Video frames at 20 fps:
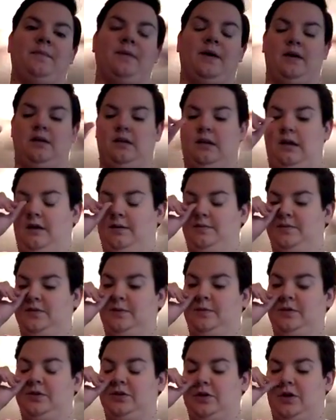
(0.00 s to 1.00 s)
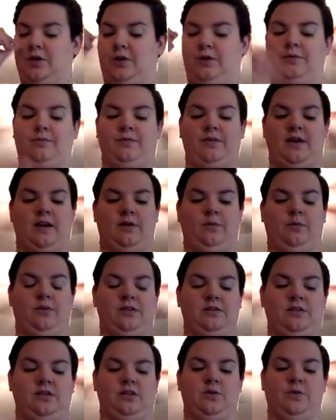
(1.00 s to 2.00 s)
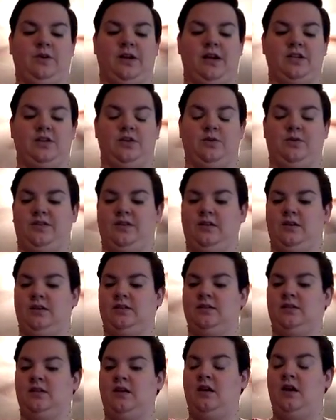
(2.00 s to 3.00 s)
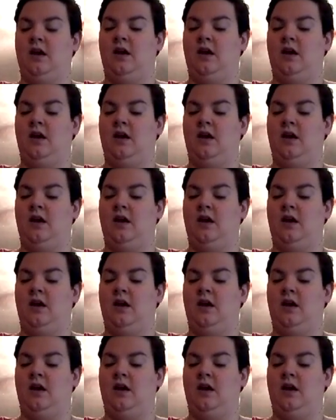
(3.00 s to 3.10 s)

but so I'm going to show you kind of what I do with this.